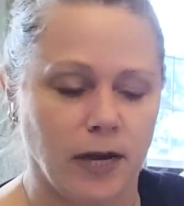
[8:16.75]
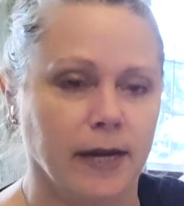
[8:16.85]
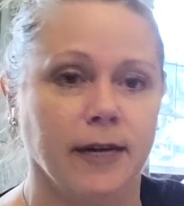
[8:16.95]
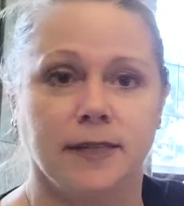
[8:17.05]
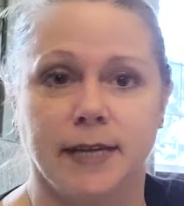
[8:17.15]
I
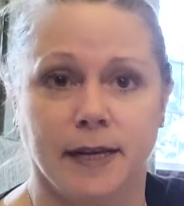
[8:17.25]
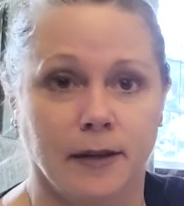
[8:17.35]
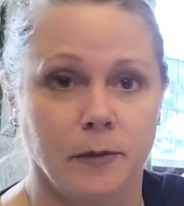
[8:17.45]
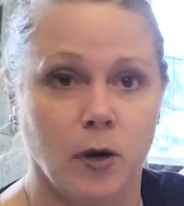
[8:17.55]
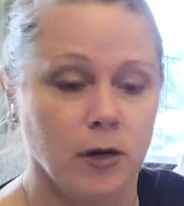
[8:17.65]
got to take it
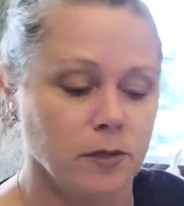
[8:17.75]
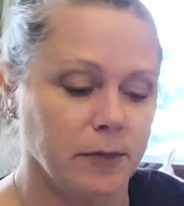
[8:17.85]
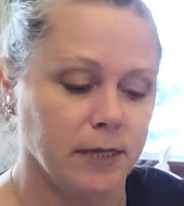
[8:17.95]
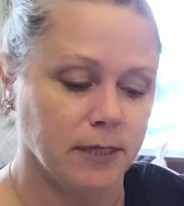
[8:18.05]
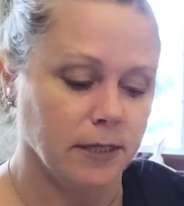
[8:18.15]
out of the box
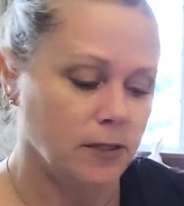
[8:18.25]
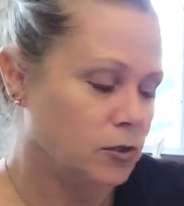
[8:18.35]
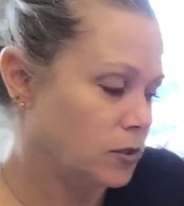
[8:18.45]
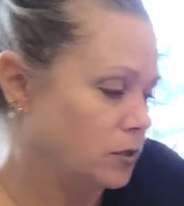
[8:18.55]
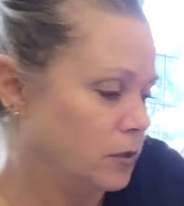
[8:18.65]
because it's
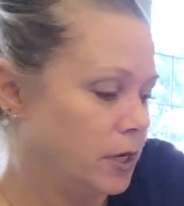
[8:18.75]
just too